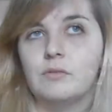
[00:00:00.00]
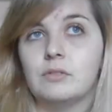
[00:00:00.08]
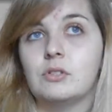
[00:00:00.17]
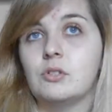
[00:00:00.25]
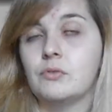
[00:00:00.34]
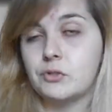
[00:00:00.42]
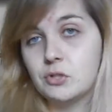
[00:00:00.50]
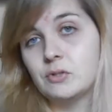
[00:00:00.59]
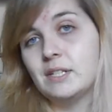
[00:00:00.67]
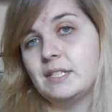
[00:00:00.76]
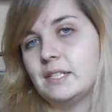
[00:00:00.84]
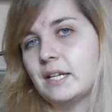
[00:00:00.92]
so for 2 of
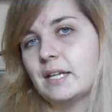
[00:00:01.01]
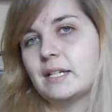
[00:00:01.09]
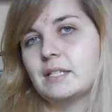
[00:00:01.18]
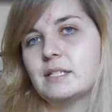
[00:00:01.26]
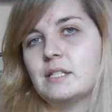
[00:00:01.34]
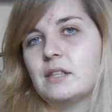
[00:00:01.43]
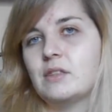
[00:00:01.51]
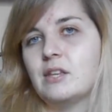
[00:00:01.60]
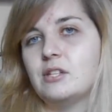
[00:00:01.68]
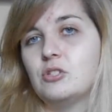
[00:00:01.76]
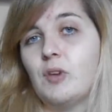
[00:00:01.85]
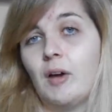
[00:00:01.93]
these things
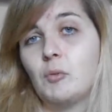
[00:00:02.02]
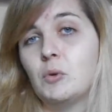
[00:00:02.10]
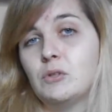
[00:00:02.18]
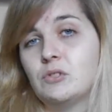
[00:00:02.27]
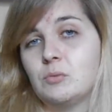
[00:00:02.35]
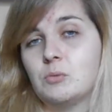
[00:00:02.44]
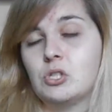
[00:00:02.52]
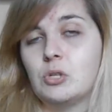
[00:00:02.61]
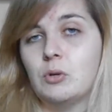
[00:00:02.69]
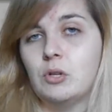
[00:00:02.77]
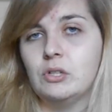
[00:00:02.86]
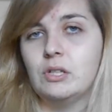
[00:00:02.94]
they do have quotes from the
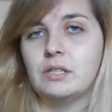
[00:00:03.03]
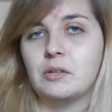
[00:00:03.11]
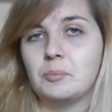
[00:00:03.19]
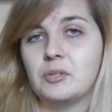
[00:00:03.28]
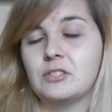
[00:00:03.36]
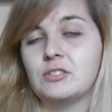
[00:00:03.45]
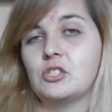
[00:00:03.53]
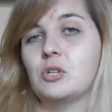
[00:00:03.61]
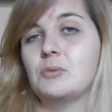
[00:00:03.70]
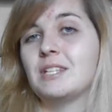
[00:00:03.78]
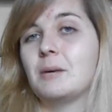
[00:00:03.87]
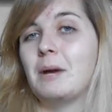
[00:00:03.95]
show on. Now because the
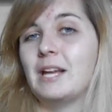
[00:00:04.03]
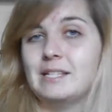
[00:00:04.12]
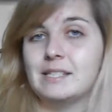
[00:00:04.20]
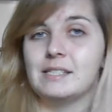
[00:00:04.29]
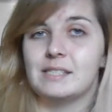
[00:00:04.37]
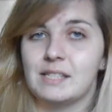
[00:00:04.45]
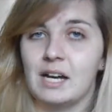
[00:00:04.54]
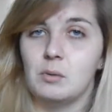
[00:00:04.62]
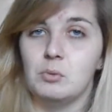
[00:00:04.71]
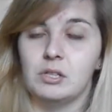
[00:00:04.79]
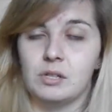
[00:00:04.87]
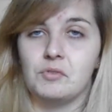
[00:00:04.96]
show is now ended, I
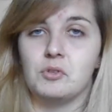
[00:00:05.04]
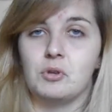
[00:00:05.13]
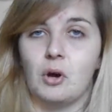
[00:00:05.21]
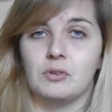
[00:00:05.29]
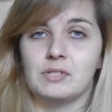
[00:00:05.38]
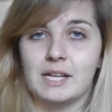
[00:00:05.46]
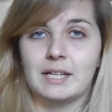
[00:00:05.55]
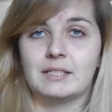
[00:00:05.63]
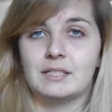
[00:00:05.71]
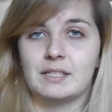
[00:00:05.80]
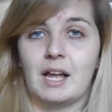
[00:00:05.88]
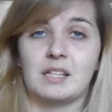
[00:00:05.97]
will give you
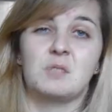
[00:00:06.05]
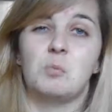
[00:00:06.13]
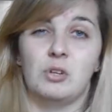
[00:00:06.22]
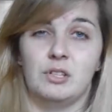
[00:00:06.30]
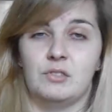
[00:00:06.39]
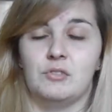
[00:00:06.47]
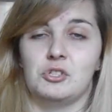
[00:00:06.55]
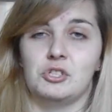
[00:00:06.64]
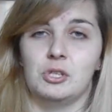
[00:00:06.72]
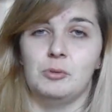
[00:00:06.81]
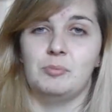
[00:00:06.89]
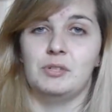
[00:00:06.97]
context and spoilers for the
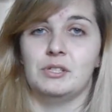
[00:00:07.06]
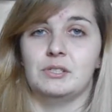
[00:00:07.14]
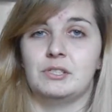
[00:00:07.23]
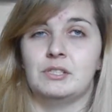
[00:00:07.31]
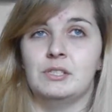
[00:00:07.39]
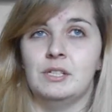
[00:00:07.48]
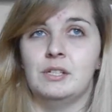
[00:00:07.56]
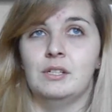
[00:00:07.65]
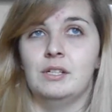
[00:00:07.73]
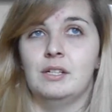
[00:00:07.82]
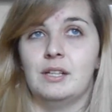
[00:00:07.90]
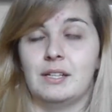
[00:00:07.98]
show, because
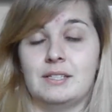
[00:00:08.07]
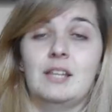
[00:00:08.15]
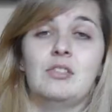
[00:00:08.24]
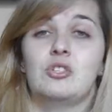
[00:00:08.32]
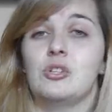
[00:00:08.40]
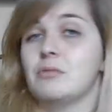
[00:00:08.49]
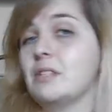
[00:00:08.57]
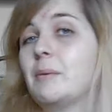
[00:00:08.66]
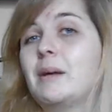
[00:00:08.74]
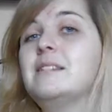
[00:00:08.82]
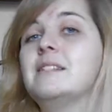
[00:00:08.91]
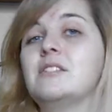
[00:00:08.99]
like I said, the show is
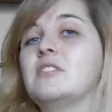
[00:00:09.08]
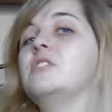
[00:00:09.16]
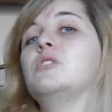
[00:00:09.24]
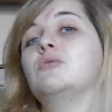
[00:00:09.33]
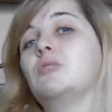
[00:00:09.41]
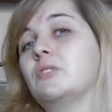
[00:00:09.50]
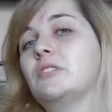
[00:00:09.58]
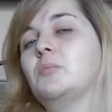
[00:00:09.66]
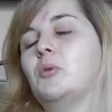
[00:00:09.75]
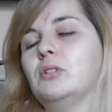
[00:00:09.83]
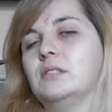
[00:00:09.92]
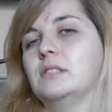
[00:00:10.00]
now ended, so they're no longer
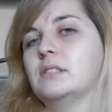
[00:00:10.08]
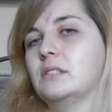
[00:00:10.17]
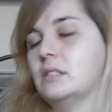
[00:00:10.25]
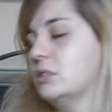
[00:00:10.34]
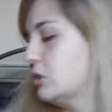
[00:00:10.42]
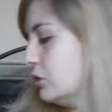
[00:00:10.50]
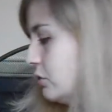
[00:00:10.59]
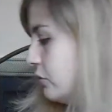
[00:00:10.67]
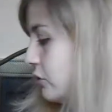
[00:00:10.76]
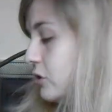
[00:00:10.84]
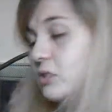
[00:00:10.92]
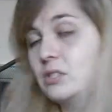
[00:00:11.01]
spoilers. So the
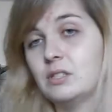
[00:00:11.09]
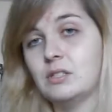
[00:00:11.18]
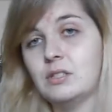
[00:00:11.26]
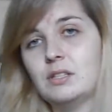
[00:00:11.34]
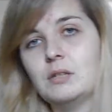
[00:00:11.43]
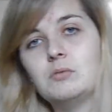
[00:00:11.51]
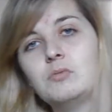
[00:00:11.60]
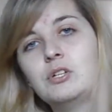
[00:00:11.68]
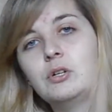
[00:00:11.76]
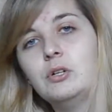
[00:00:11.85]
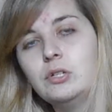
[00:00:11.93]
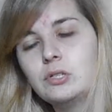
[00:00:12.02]
first thing I
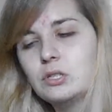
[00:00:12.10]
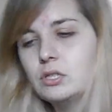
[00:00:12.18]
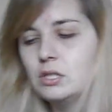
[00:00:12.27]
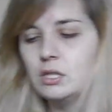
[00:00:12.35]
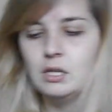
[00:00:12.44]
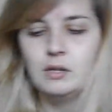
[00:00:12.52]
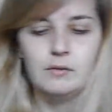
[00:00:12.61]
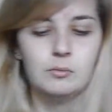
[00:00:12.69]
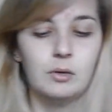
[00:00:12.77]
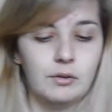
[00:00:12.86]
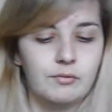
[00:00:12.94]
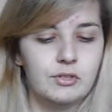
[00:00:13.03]
got,
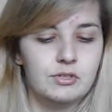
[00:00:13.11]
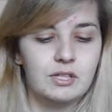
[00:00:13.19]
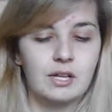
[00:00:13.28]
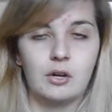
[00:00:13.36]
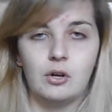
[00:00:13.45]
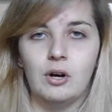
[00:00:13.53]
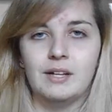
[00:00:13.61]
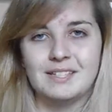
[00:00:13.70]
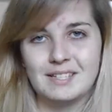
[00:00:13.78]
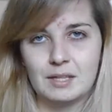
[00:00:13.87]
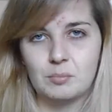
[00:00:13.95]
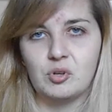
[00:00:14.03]
I
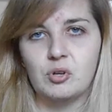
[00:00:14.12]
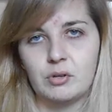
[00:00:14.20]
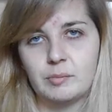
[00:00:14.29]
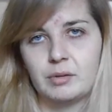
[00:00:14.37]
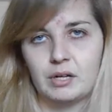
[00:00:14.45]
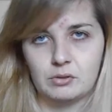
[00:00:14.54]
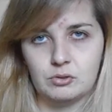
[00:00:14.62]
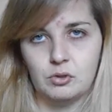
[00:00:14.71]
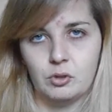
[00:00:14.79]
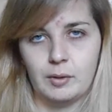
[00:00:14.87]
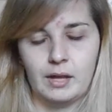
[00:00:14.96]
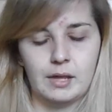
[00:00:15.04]
did get the programme, but I'll
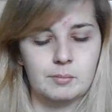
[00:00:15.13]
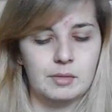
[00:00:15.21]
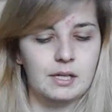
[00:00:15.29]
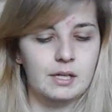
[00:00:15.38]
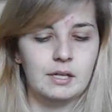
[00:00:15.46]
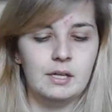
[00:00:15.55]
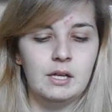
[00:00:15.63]
talk about that in a minute,